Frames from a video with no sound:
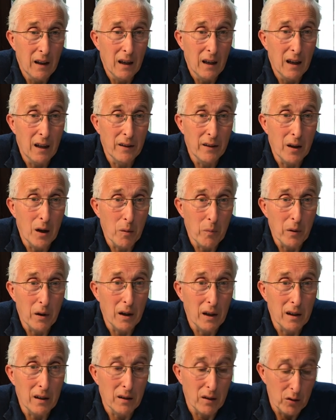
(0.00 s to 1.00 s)
And
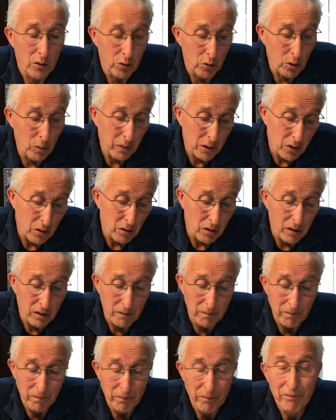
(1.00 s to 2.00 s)
thereby, you'll be doing
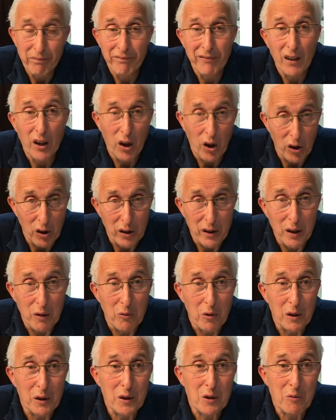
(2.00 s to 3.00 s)
holiday
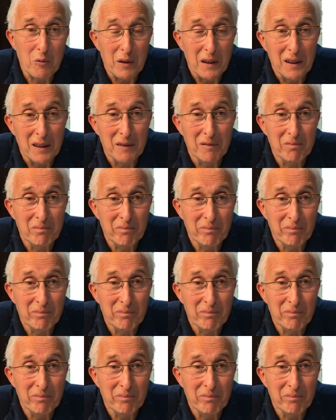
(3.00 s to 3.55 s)
work as well.